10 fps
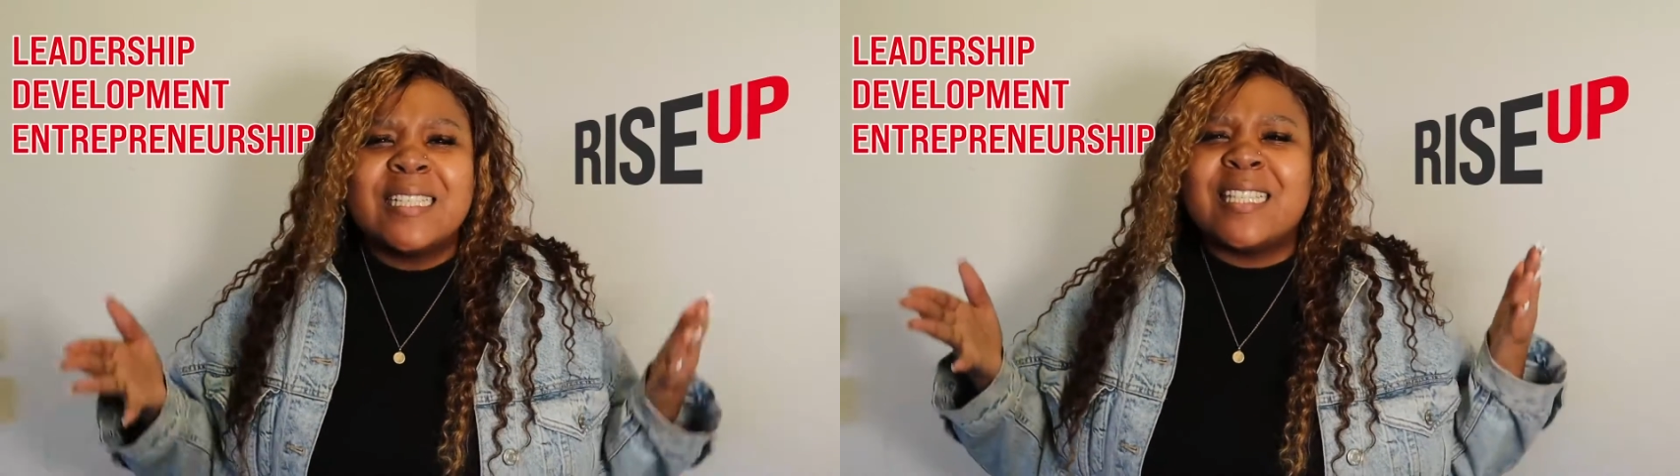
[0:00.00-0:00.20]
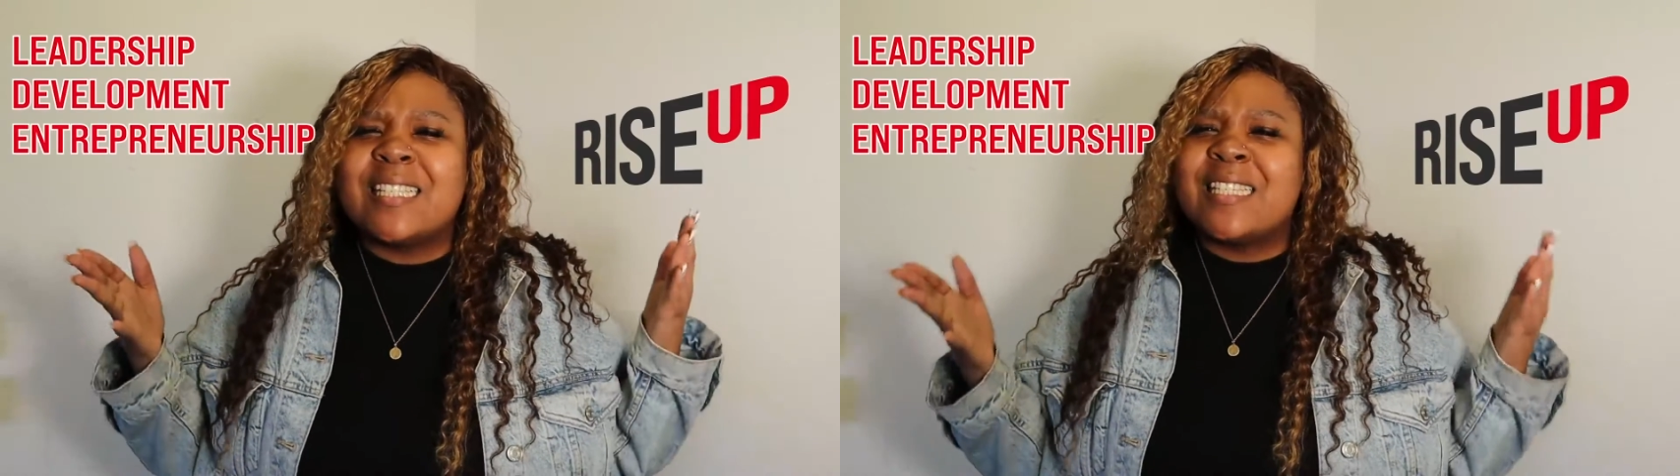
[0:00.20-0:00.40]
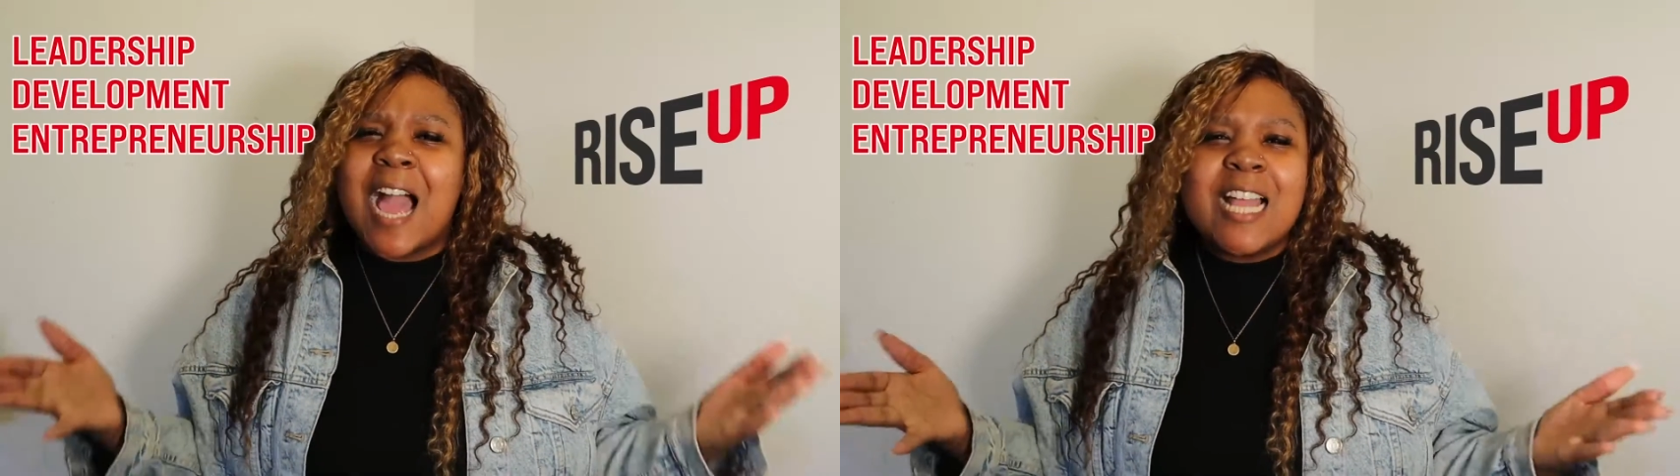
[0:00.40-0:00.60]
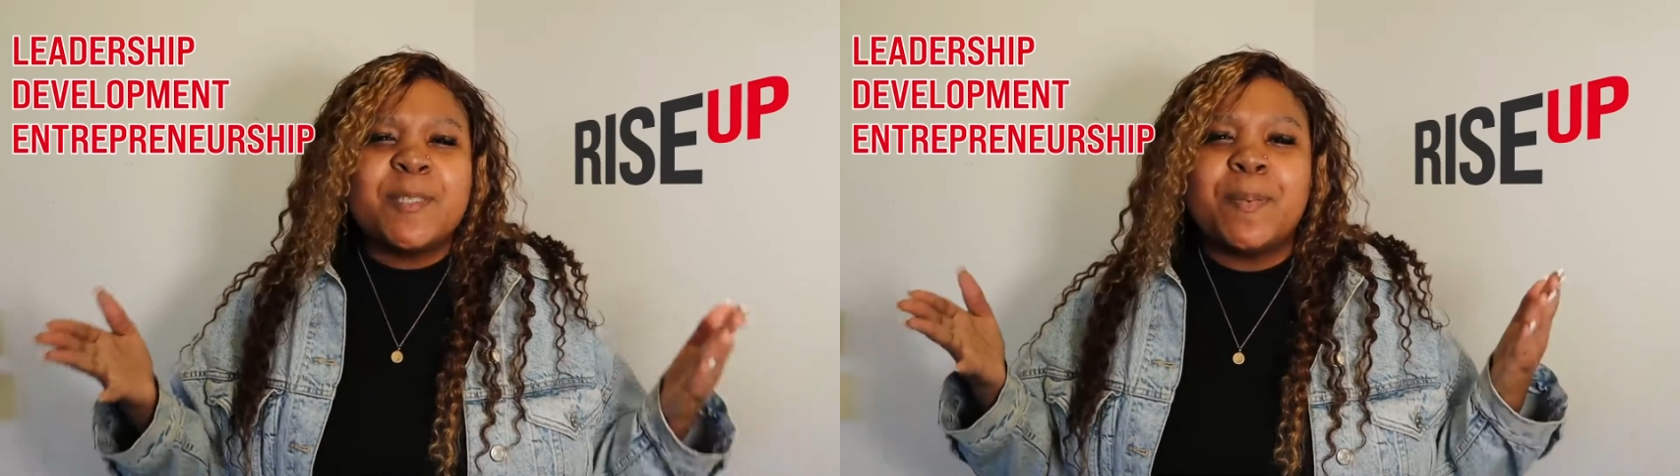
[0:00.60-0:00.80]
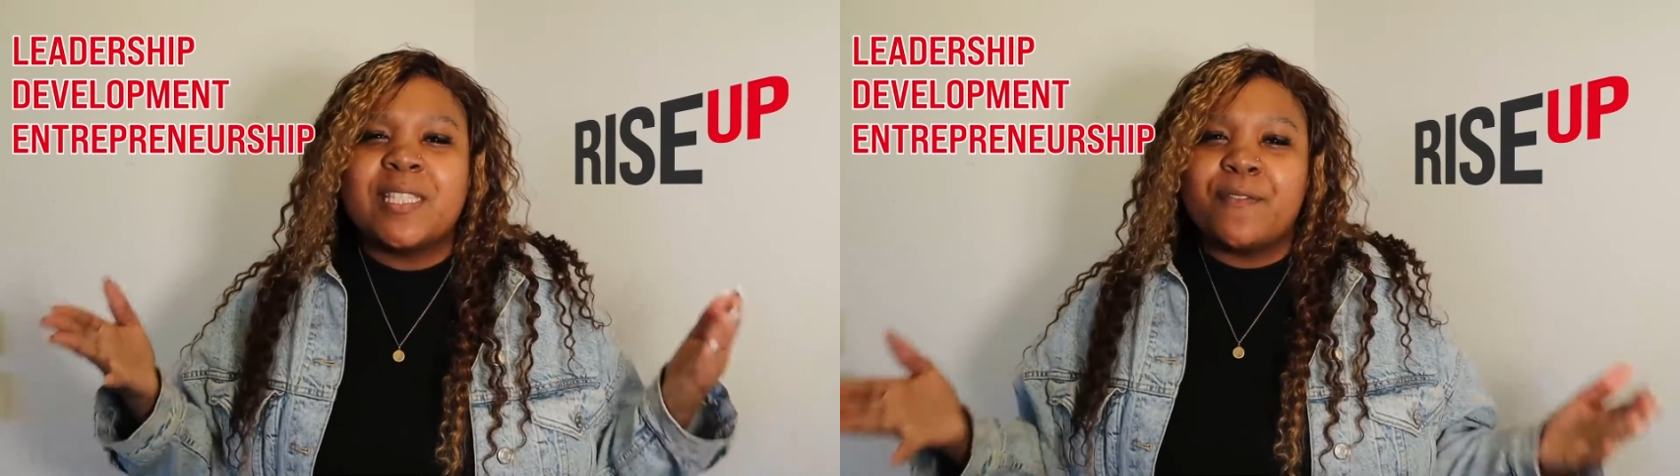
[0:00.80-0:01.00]

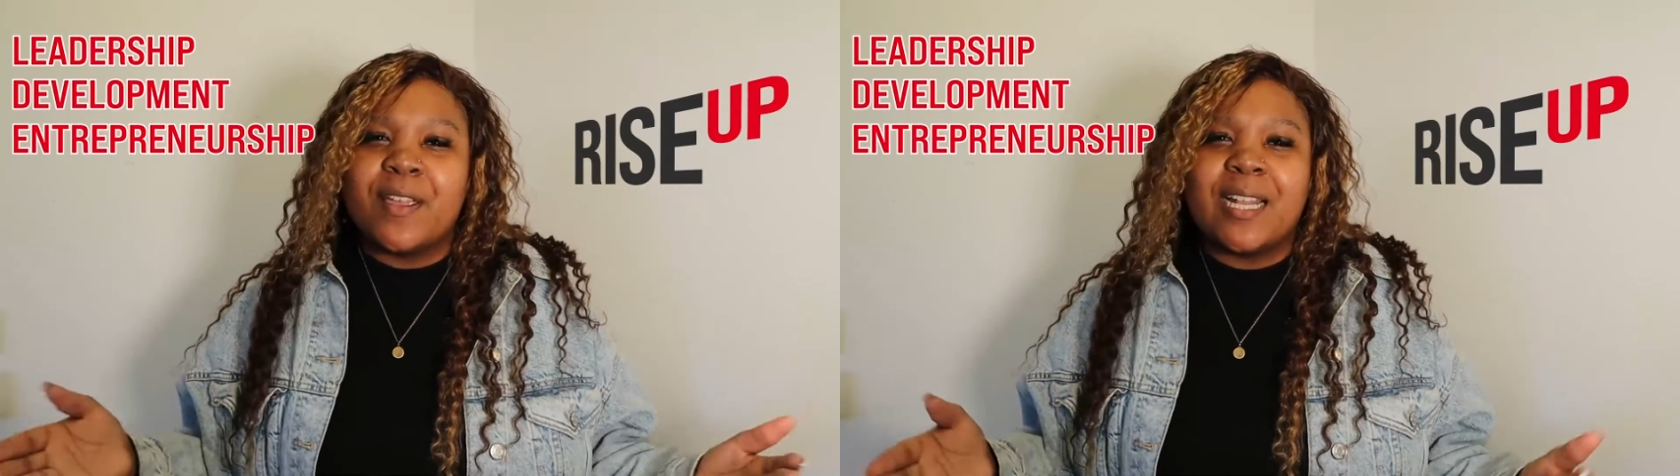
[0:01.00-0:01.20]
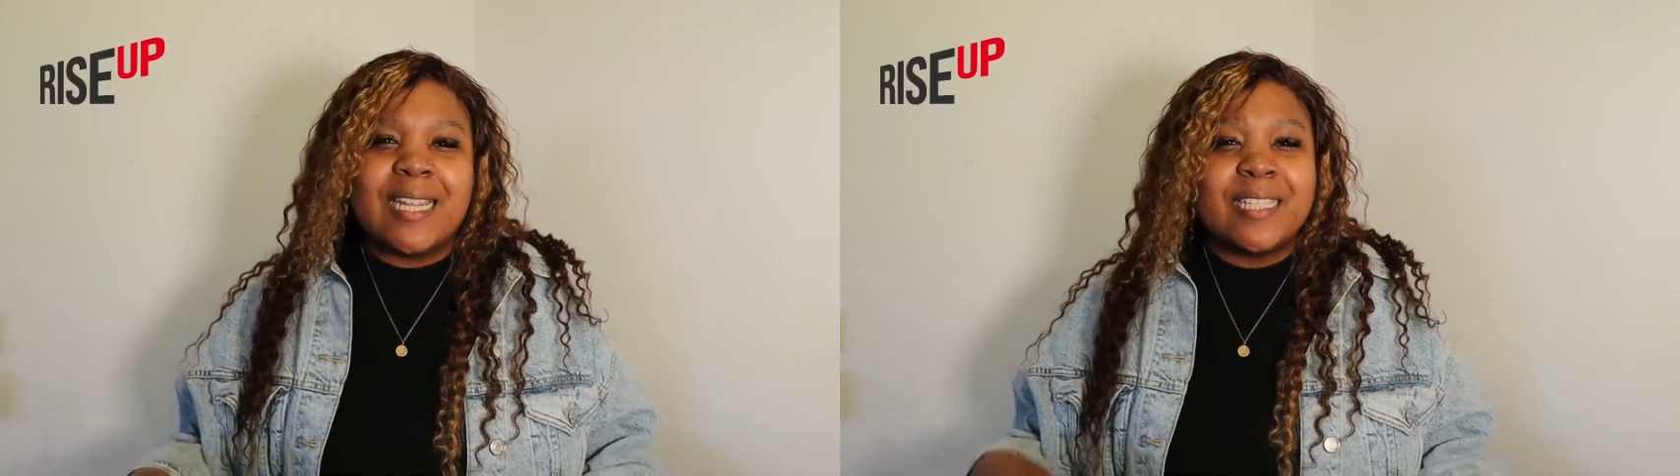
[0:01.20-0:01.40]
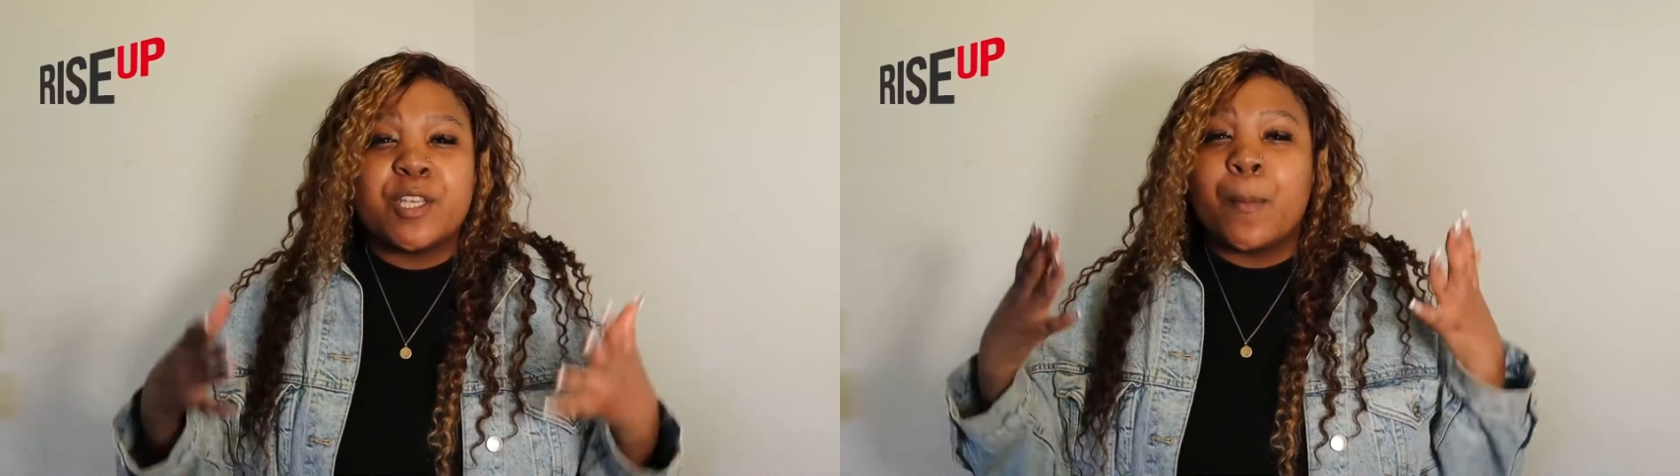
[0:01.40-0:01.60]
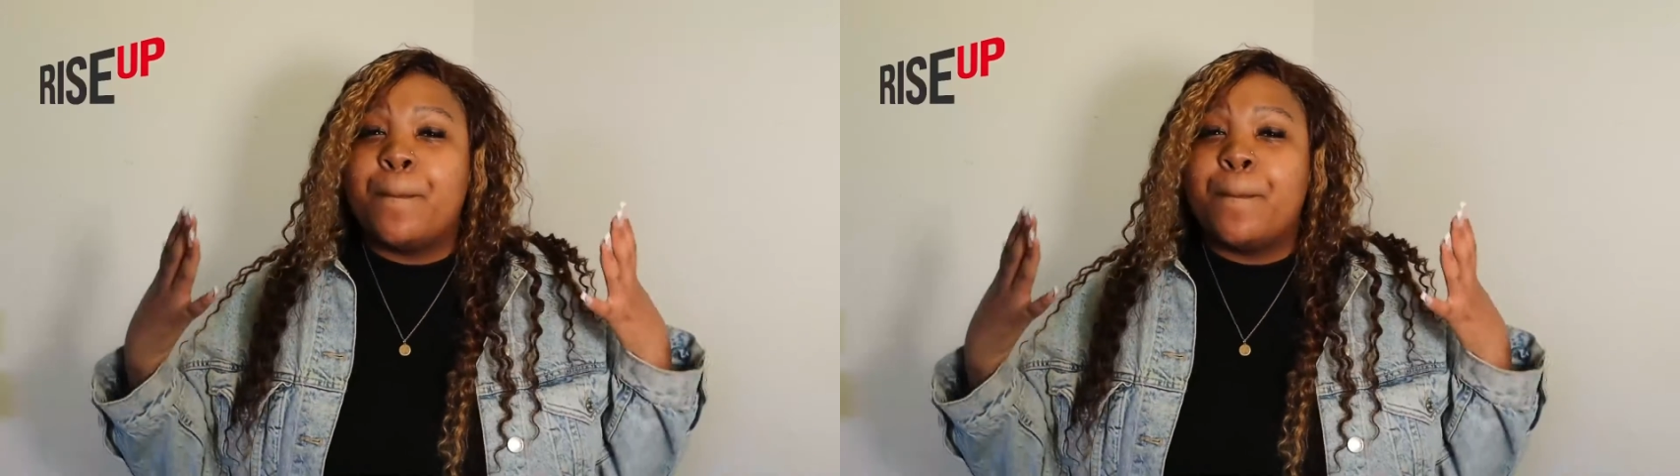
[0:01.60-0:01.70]
designed specifically to